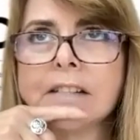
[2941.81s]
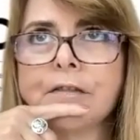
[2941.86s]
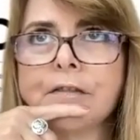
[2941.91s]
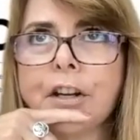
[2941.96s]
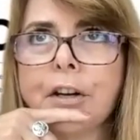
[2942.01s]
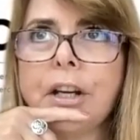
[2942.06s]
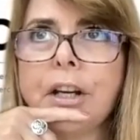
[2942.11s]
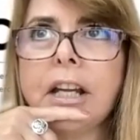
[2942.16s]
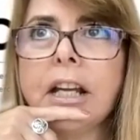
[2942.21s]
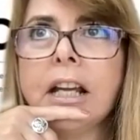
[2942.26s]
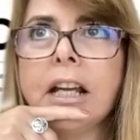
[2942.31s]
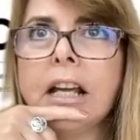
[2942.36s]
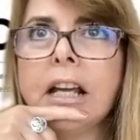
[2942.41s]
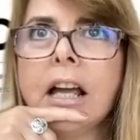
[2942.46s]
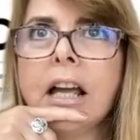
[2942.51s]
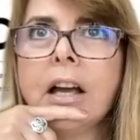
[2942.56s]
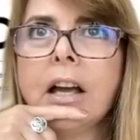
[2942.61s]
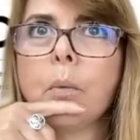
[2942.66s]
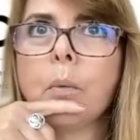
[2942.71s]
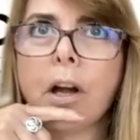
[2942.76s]
very
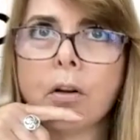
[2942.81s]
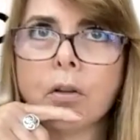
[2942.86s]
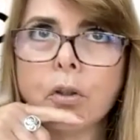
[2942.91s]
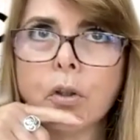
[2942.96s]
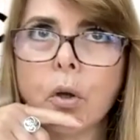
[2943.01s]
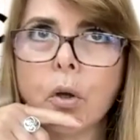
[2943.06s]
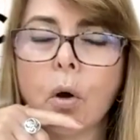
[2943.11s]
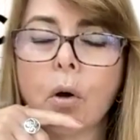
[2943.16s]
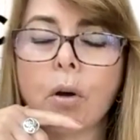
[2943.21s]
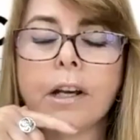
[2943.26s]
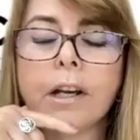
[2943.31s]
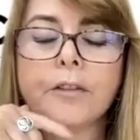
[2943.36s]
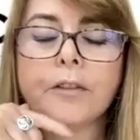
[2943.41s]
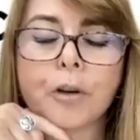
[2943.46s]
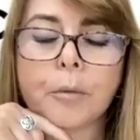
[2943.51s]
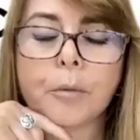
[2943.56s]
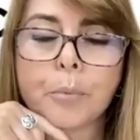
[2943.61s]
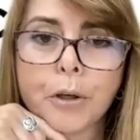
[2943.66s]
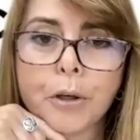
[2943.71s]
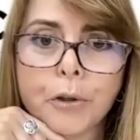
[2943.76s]
well-known
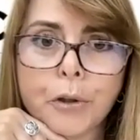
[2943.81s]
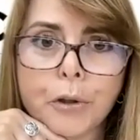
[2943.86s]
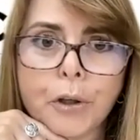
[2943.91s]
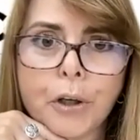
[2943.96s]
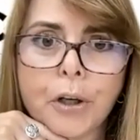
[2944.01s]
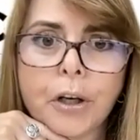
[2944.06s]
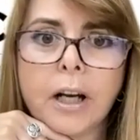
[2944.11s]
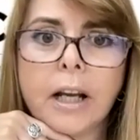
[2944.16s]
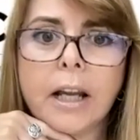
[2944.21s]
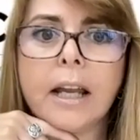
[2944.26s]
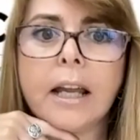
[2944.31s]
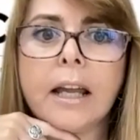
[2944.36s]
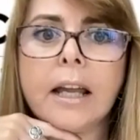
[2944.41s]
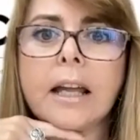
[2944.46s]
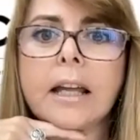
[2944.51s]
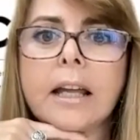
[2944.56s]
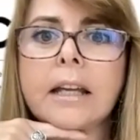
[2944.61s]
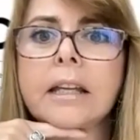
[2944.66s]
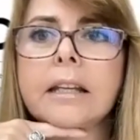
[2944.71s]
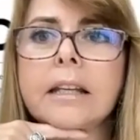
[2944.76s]
entrepreneur
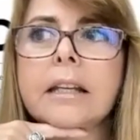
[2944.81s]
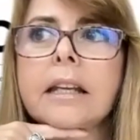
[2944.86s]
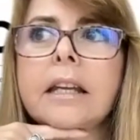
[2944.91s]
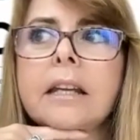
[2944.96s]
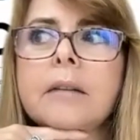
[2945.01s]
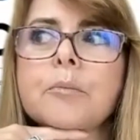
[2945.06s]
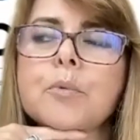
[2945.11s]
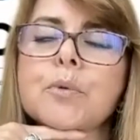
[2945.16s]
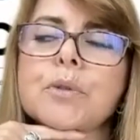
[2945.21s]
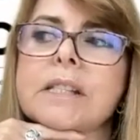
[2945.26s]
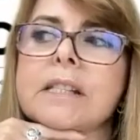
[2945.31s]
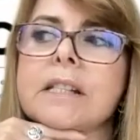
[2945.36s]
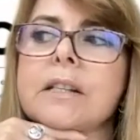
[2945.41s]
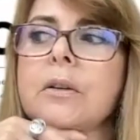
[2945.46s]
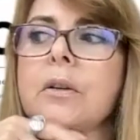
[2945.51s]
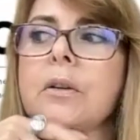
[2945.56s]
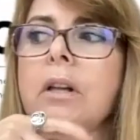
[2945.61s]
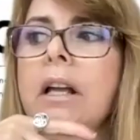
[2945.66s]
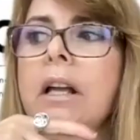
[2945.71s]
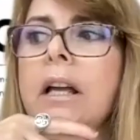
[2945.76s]
in
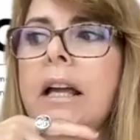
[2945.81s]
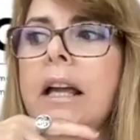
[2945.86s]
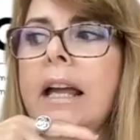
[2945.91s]
Brazil.